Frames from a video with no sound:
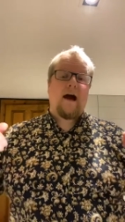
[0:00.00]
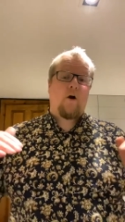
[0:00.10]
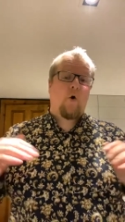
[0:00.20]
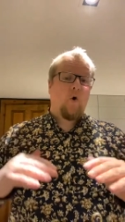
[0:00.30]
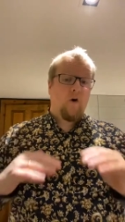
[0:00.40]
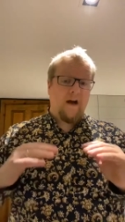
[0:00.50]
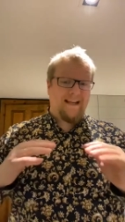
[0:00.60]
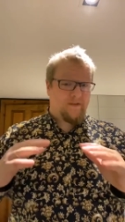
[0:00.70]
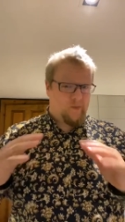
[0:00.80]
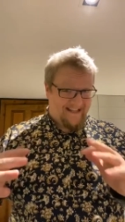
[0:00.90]
or
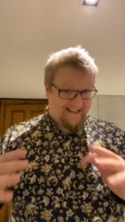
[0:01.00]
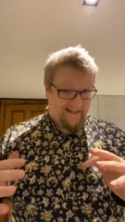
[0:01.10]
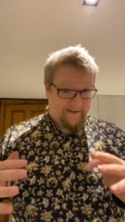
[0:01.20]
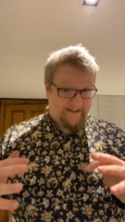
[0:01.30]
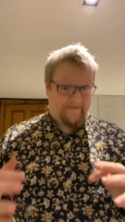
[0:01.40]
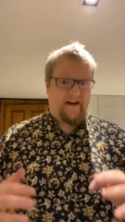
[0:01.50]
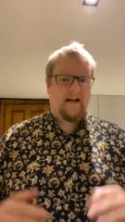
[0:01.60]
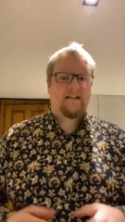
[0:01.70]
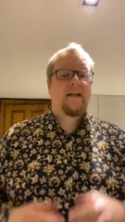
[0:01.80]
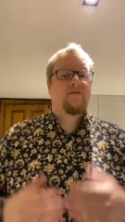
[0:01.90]
espresso, in
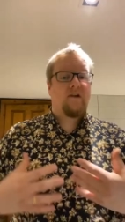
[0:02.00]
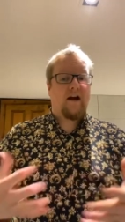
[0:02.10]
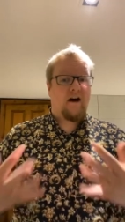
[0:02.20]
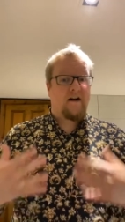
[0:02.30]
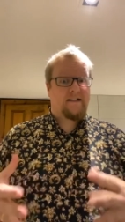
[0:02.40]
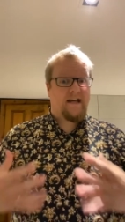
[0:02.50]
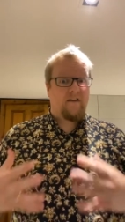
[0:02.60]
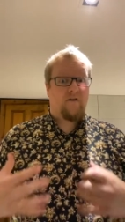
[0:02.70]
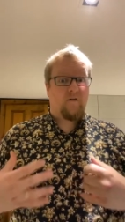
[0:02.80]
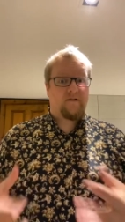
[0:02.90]
fact, it's really hard to get
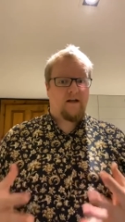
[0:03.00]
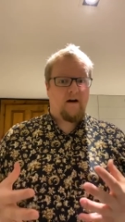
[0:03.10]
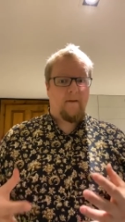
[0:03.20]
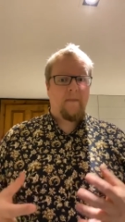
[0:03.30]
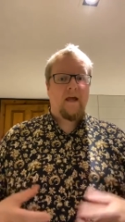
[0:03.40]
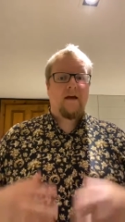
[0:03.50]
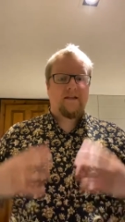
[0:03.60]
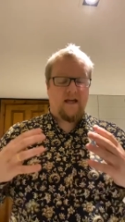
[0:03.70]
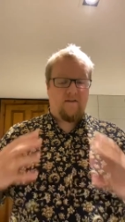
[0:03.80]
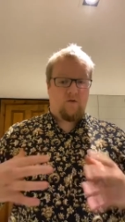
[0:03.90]
the foam to come.
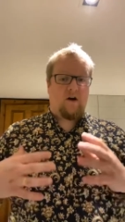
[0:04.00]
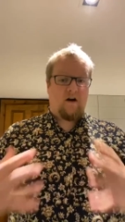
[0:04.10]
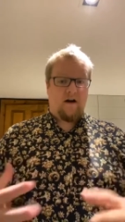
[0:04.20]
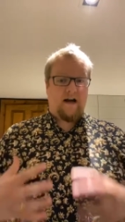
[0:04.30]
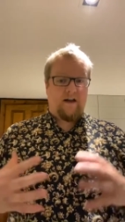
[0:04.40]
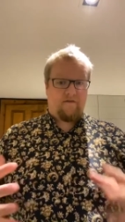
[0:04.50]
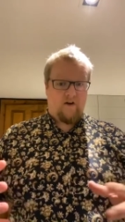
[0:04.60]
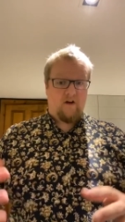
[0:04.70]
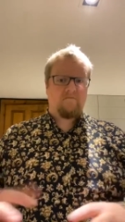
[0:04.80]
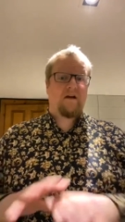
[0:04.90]
So if you can't get the
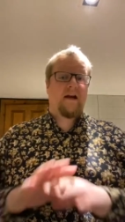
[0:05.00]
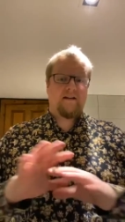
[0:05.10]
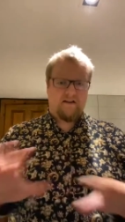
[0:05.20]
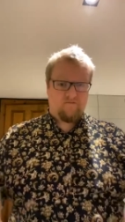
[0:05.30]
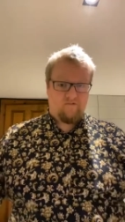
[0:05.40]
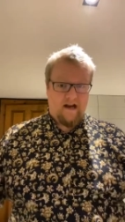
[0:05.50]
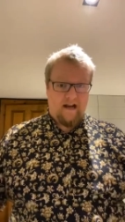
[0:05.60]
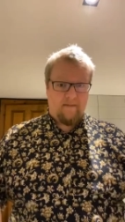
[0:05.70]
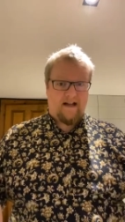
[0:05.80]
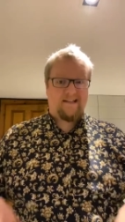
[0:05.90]
foam, it doesn't
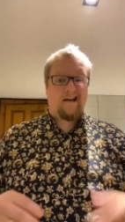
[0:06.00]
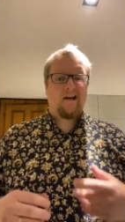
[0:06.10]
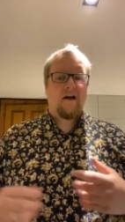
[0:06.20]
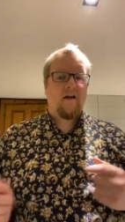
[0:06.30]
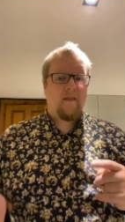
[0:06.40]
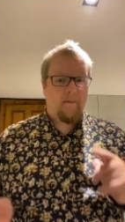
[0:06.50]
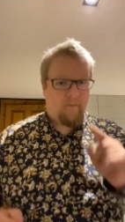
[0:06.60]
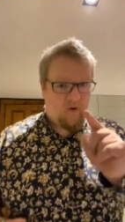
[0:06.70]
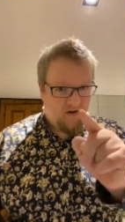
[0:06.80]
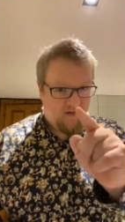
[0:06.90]
really matter. The
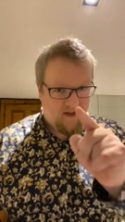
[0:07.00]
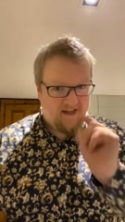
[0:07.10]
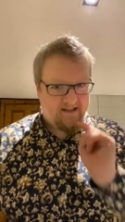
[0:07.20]
important thing is that